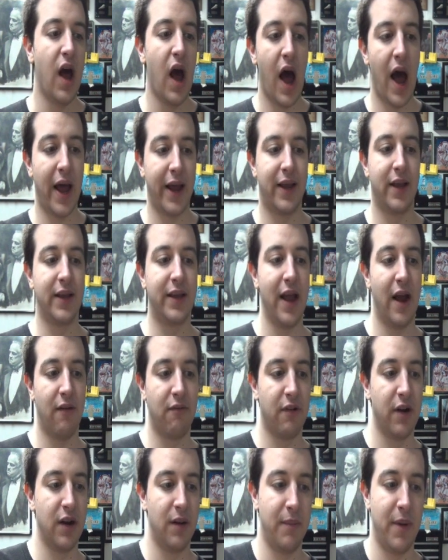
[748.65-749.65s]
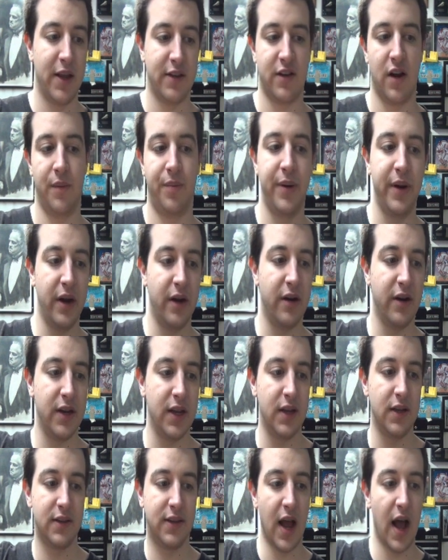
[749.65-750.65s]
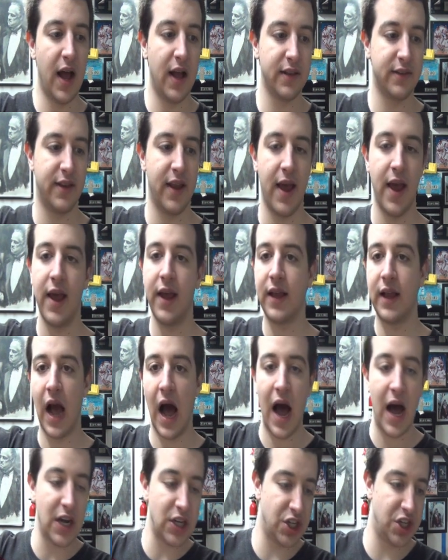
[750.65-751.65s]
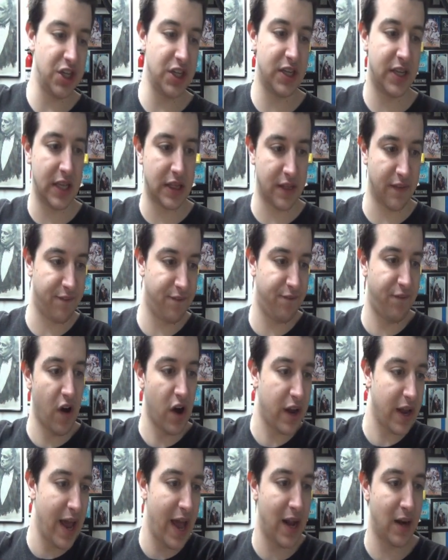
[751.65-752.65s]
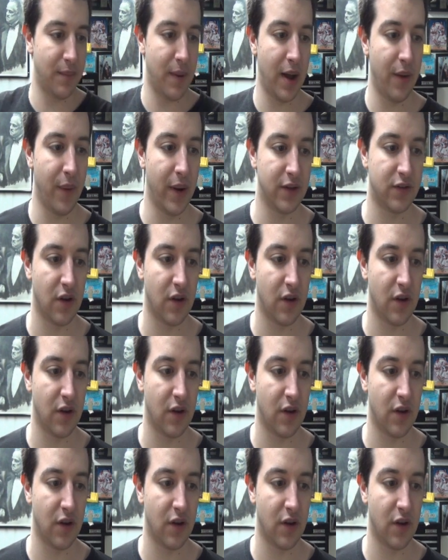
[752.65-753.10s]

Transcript: I could get rid of Master Hyperion, Dante, Gotchi, get the fuck out of my way.